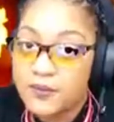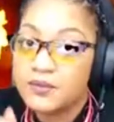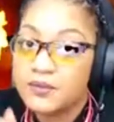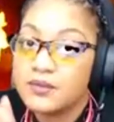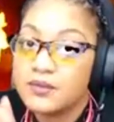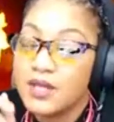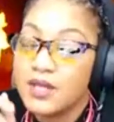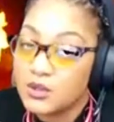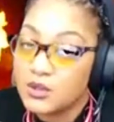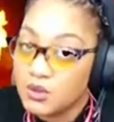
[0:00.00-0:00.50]

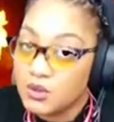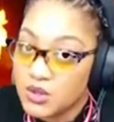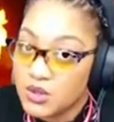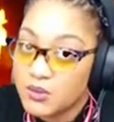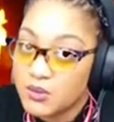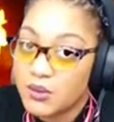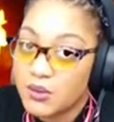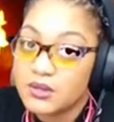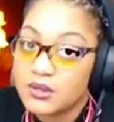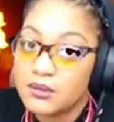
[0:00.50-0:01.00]
that's what you're
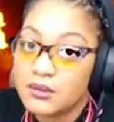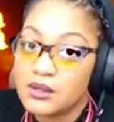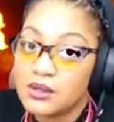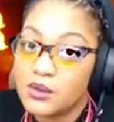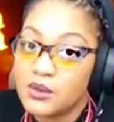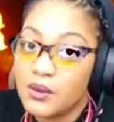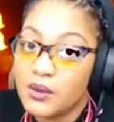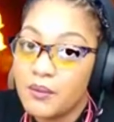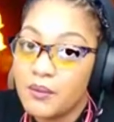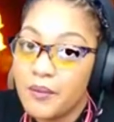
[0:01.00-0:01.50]
supposed to be
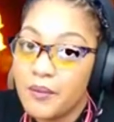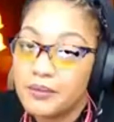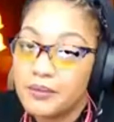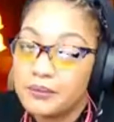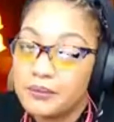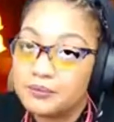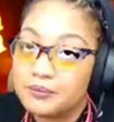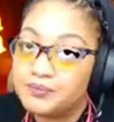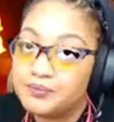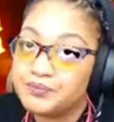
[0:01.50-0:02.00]
doing.
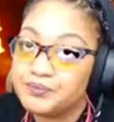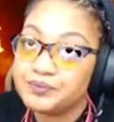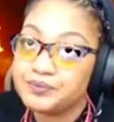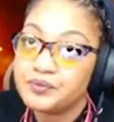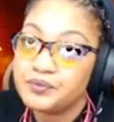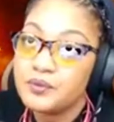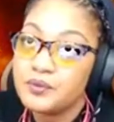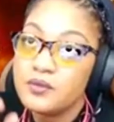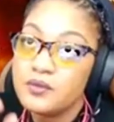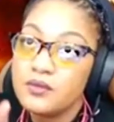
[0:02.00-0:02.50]

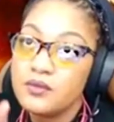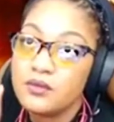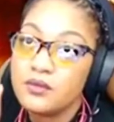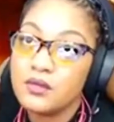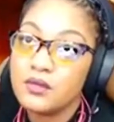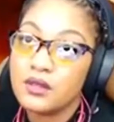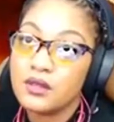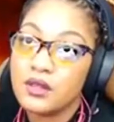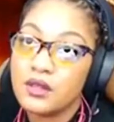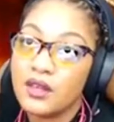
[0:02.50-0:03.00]

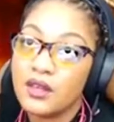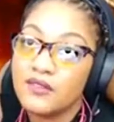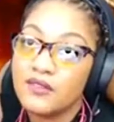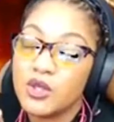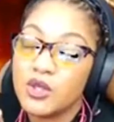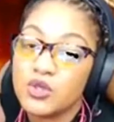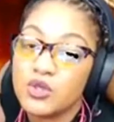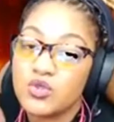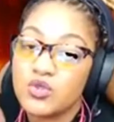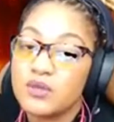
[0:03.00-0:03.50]
If
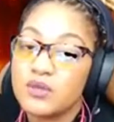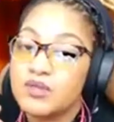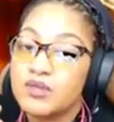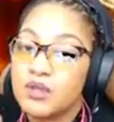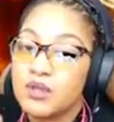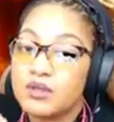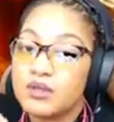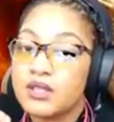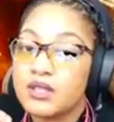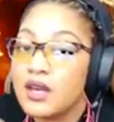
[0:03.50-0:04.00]
your dreams
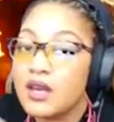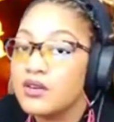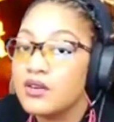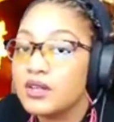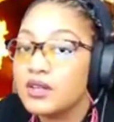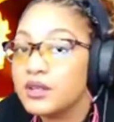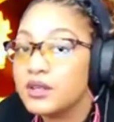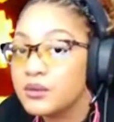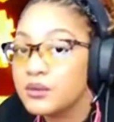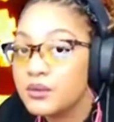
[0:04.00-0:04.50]
don't scare
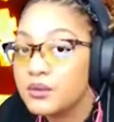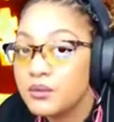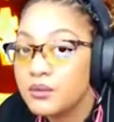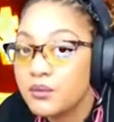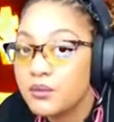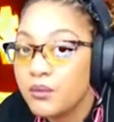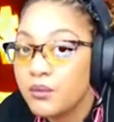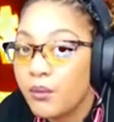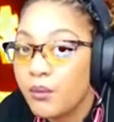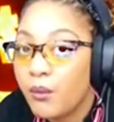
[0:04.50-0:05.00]
you,
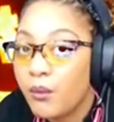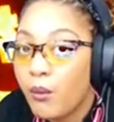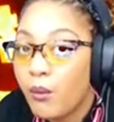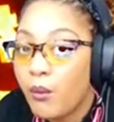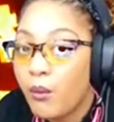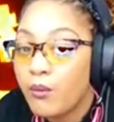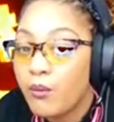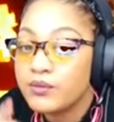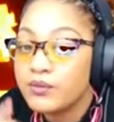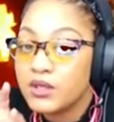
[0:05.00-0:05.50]

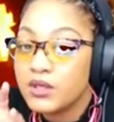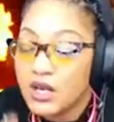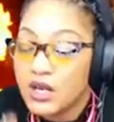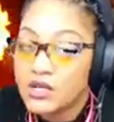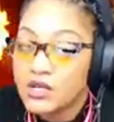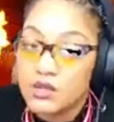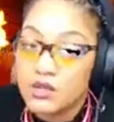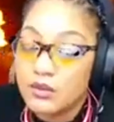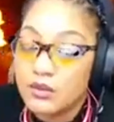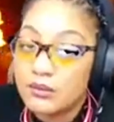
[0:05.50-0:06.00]
you're not
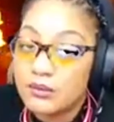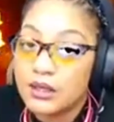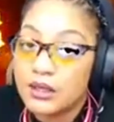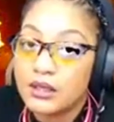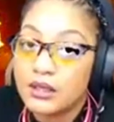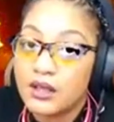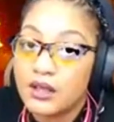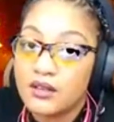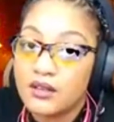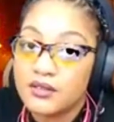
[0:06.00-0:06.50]
dreaming big
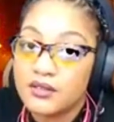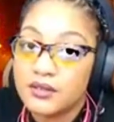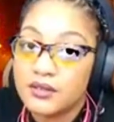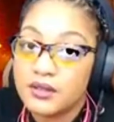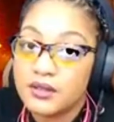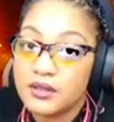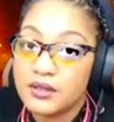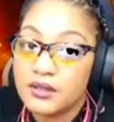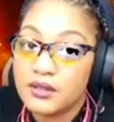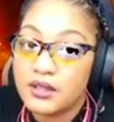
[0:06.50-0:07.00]
enough.
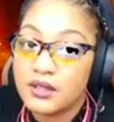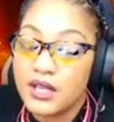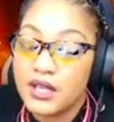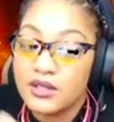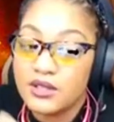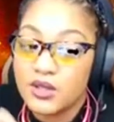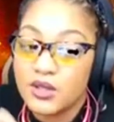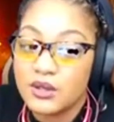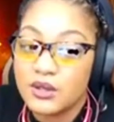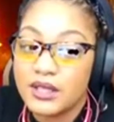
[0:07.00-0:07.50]

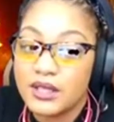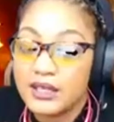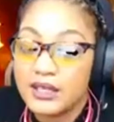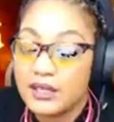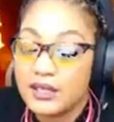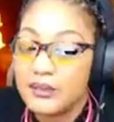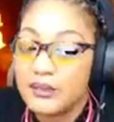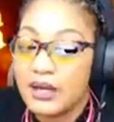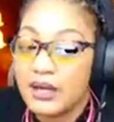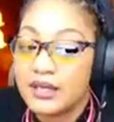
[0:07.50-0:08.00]
And don't let
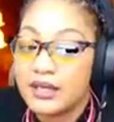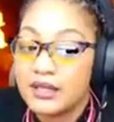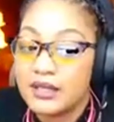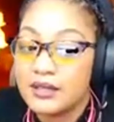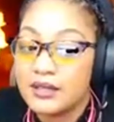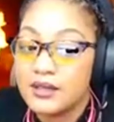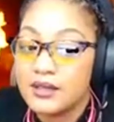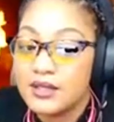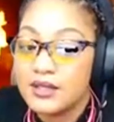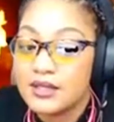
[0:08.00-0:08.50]
anybody
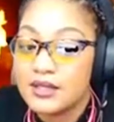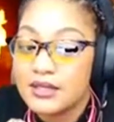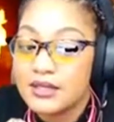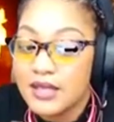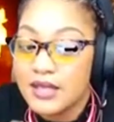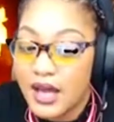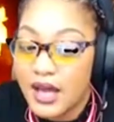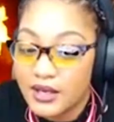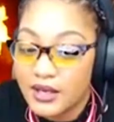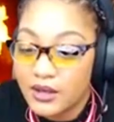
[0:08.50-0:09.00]
in this
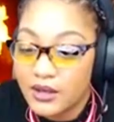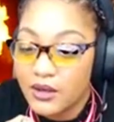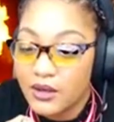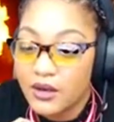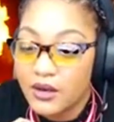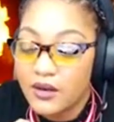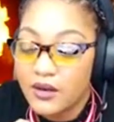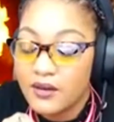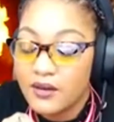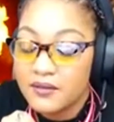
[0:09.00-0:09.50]
entire
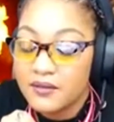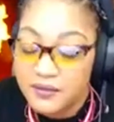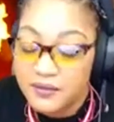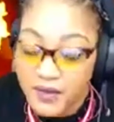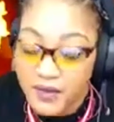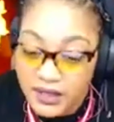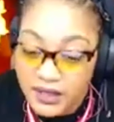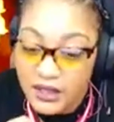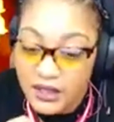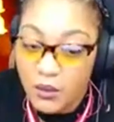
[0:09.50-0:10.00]

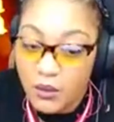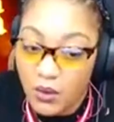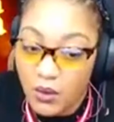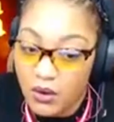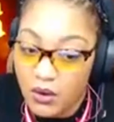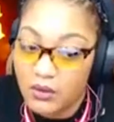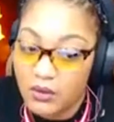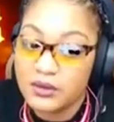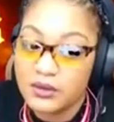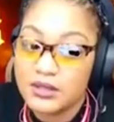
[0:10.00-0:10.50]
fucking
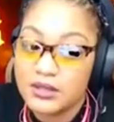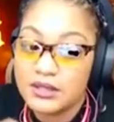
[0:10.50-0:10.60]
world